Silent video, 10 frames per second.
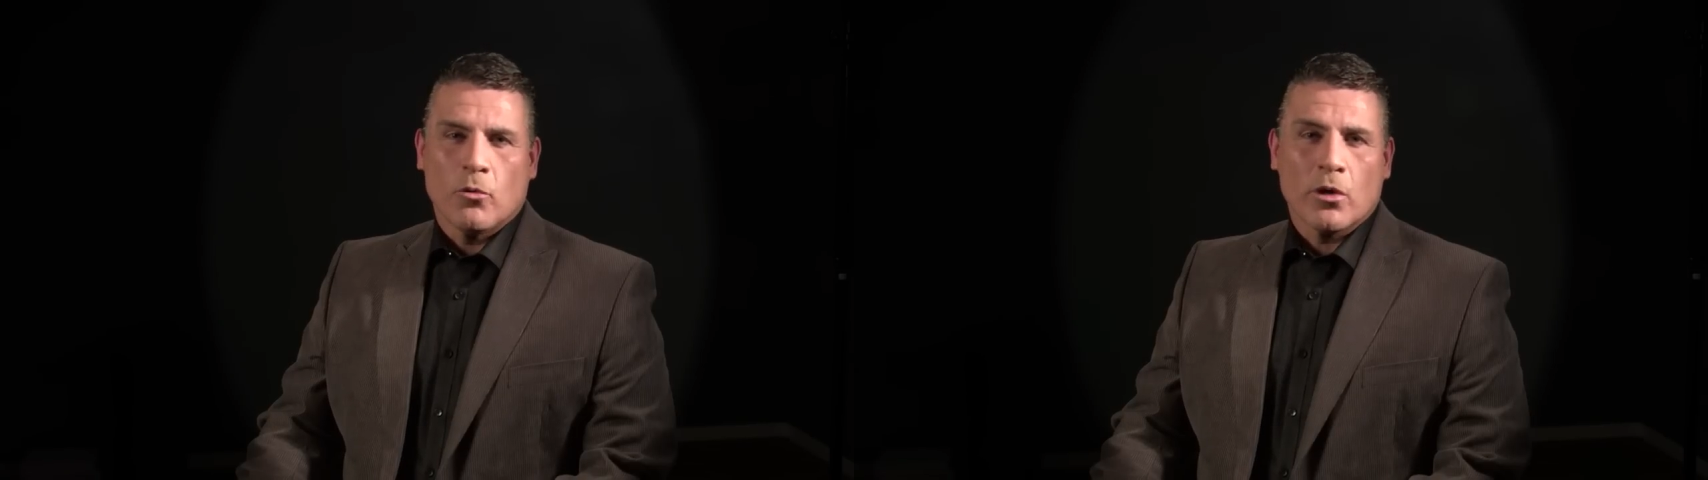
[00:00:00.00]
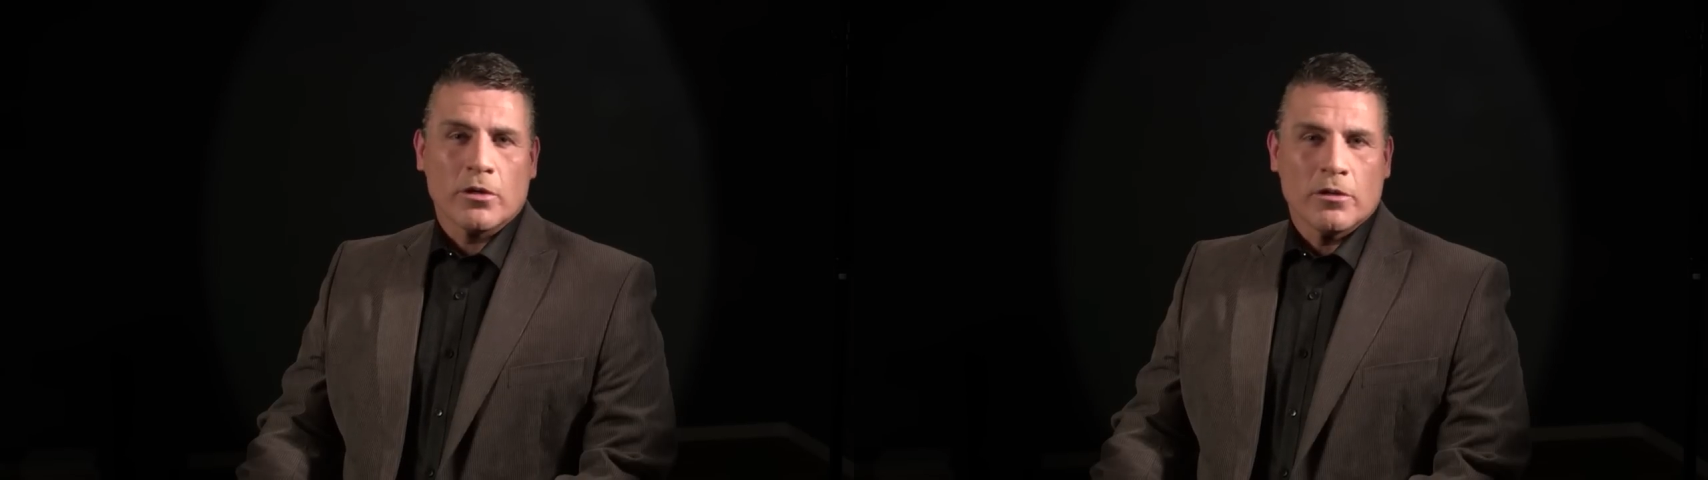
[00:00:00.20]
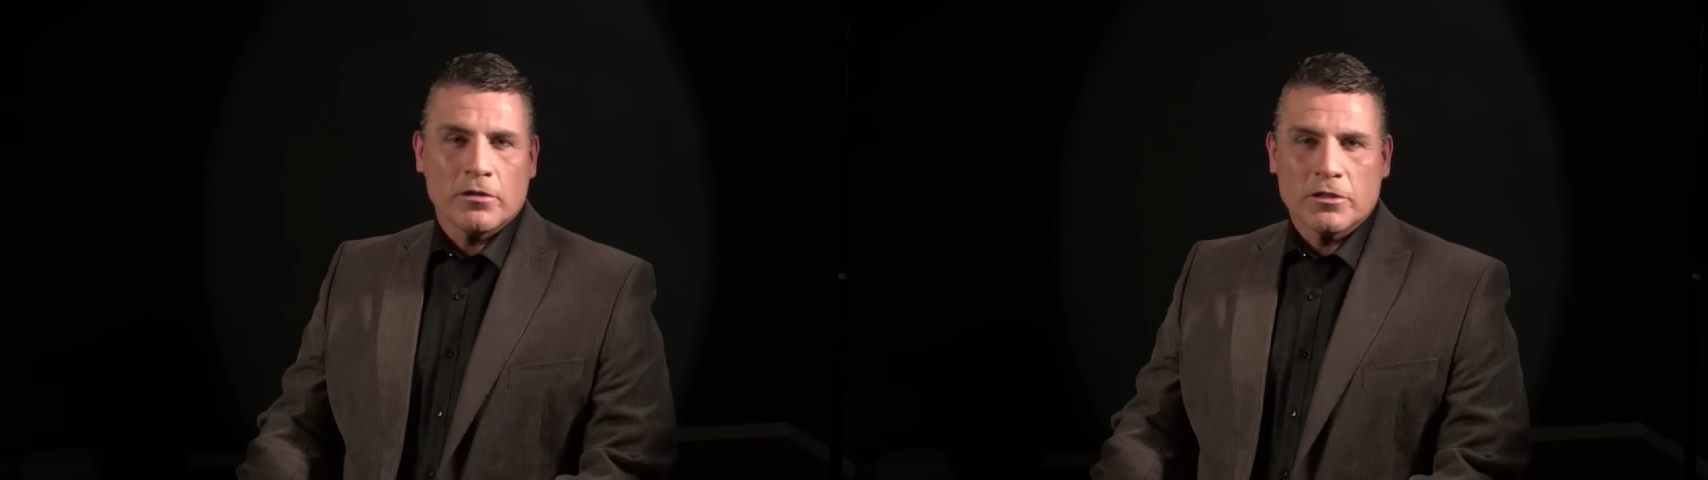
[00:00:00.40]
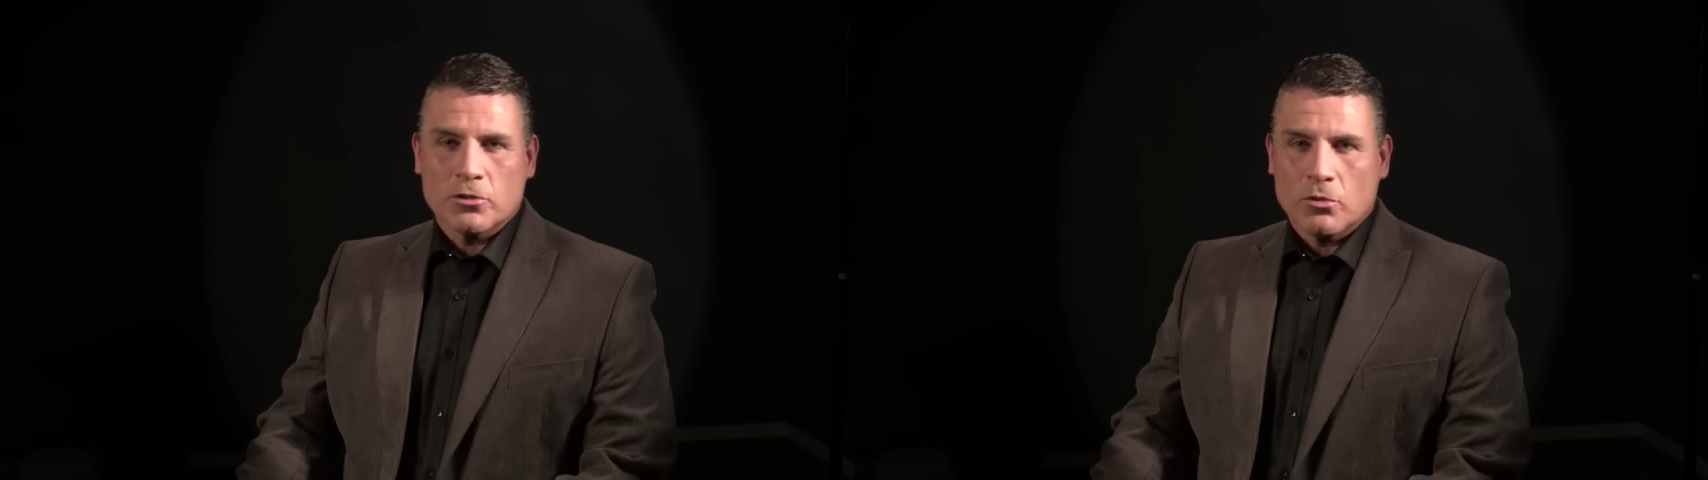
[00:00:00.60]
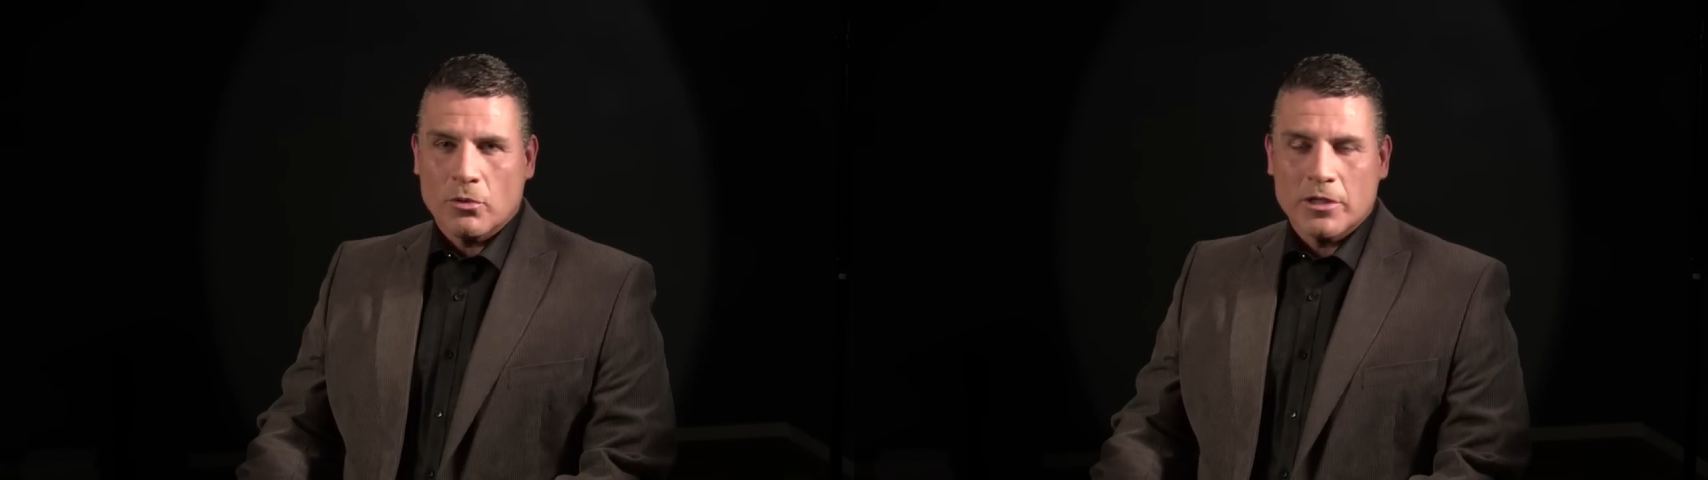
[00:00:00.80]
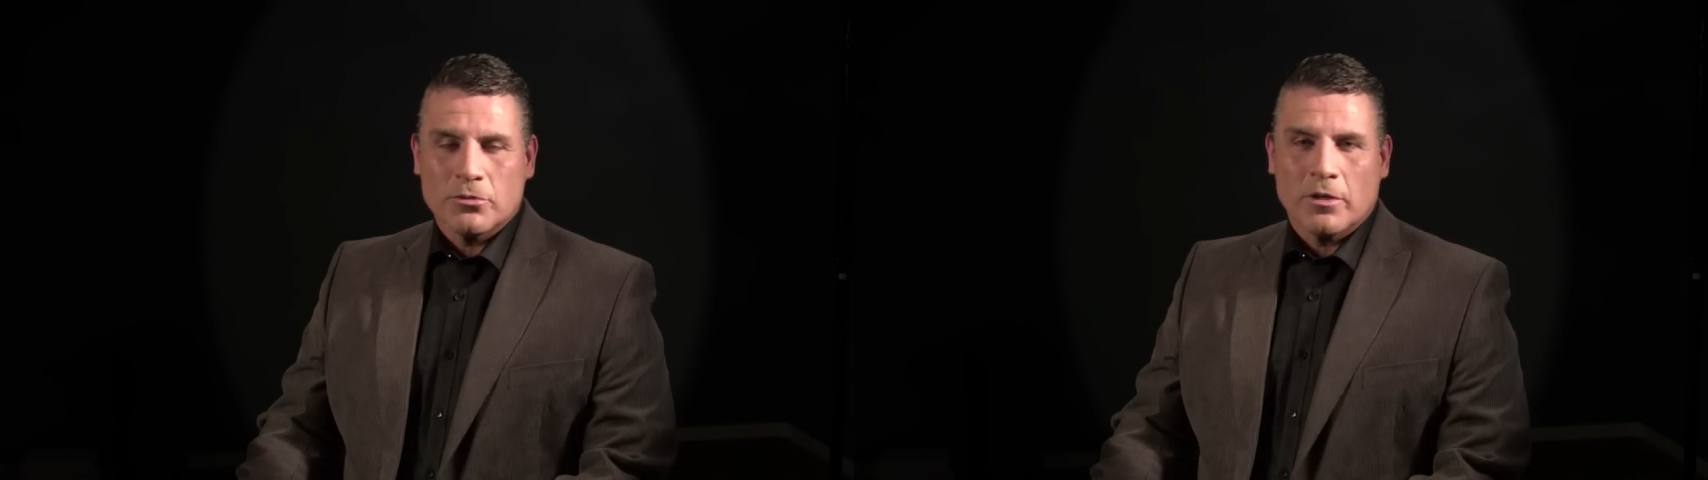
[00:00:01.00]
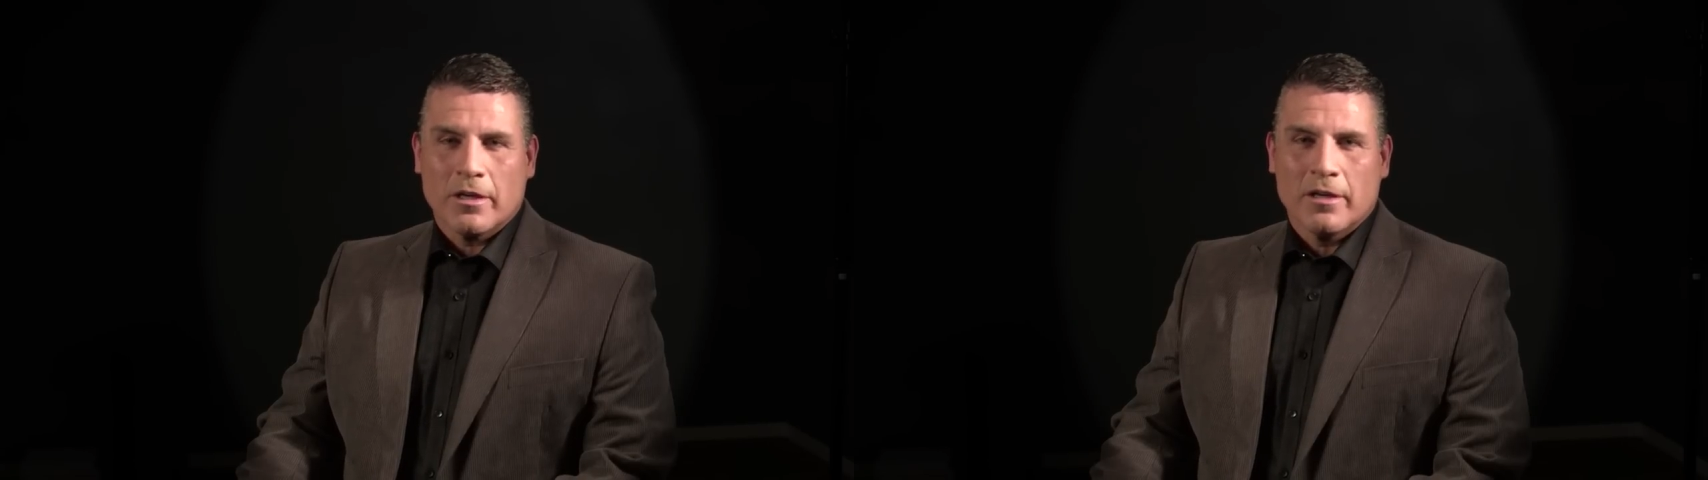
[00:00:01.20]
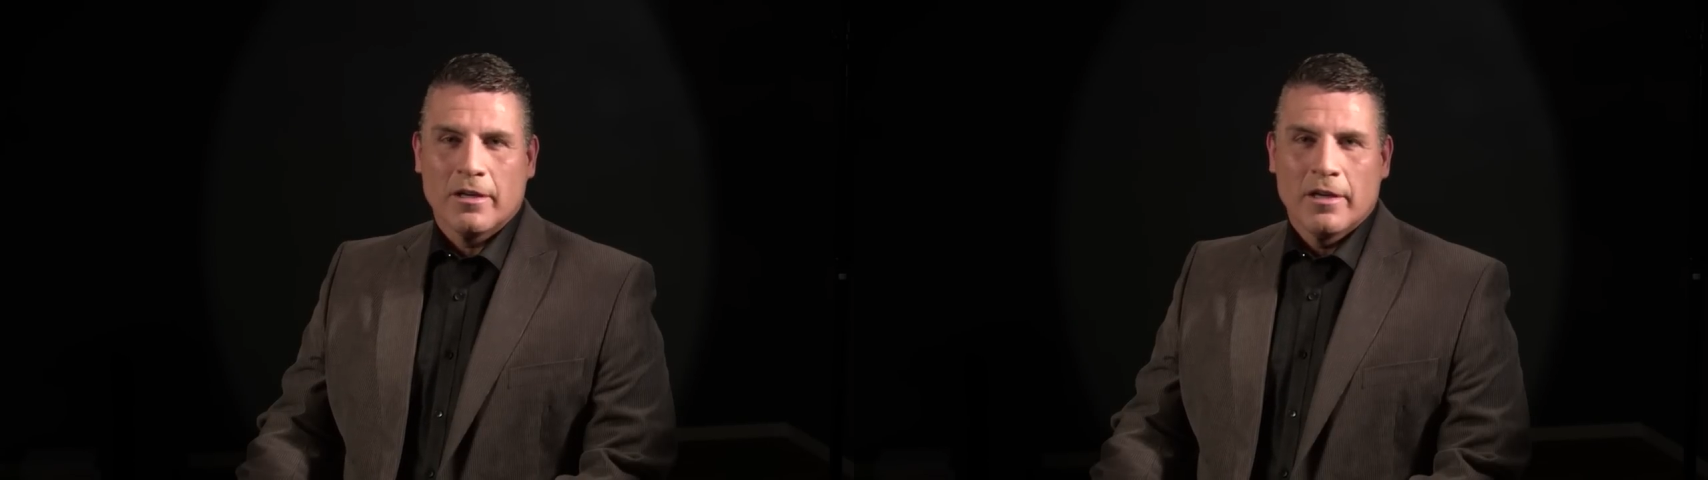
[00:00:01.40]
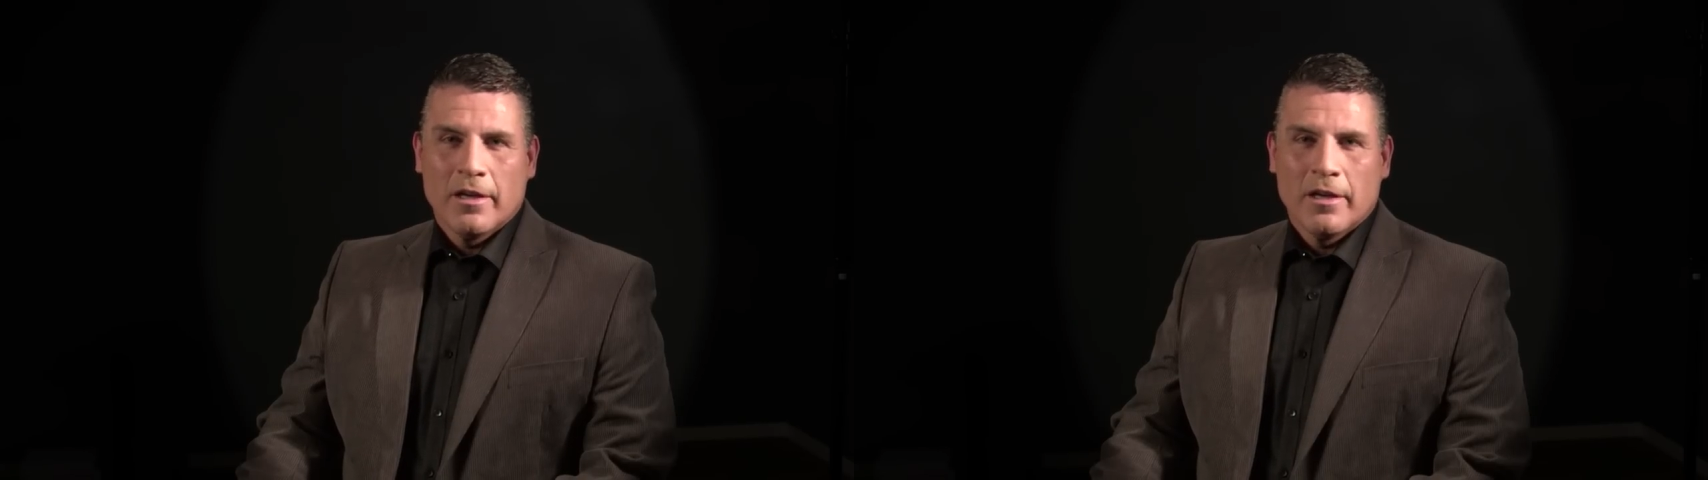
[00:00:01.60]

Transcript: working on this great truck